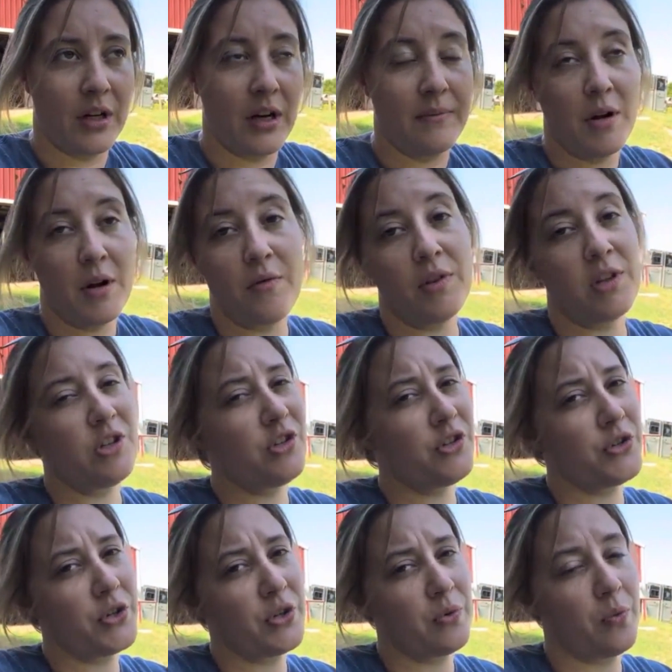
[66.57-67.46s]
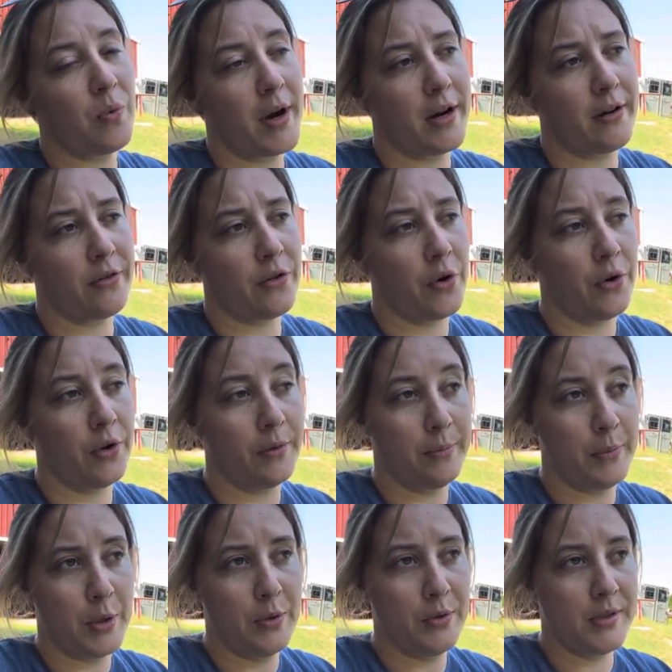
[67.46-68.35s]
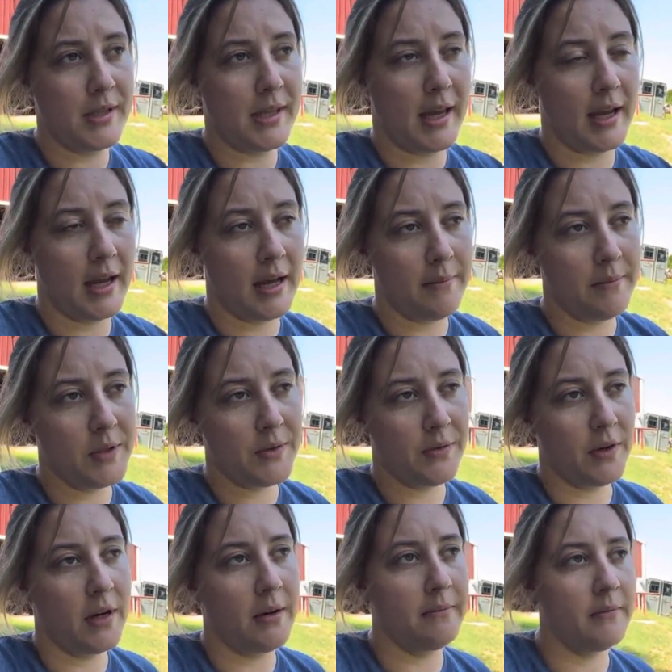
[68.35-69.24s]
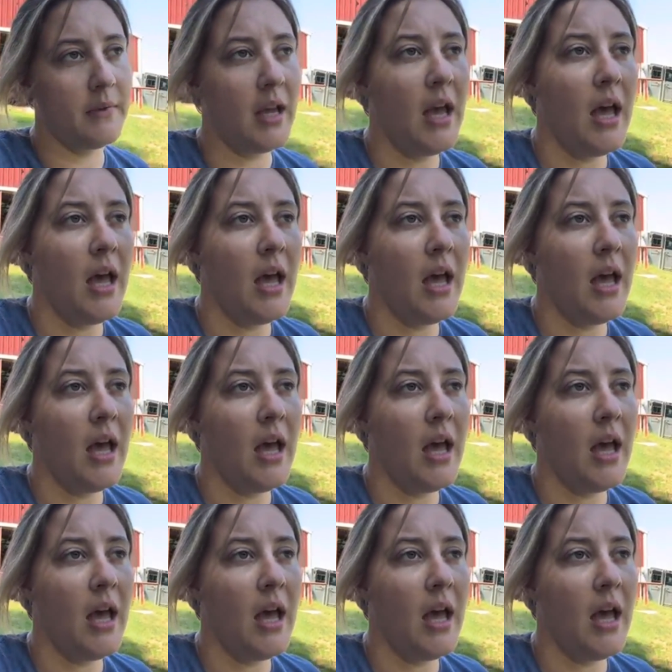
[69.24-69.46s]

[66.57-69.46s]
I'm not really sure where the whole abuse thing comes from.